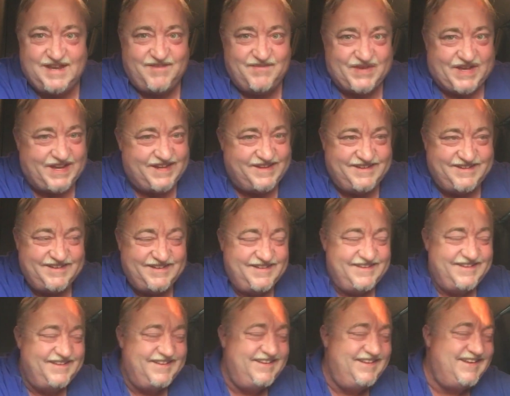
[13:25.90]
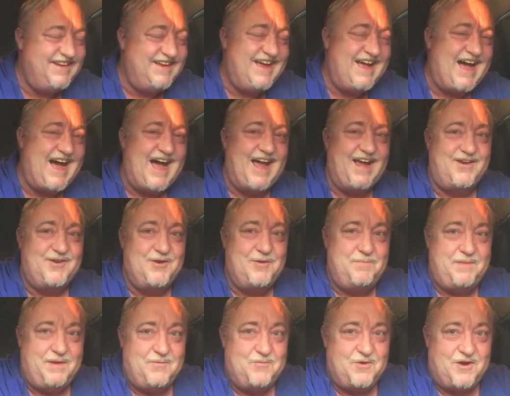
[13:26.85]
But I
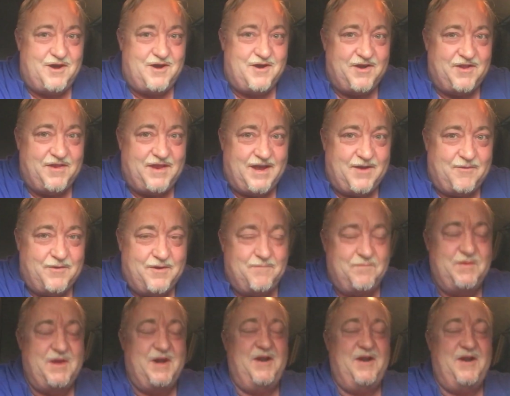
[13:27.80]
could be wrong on that one.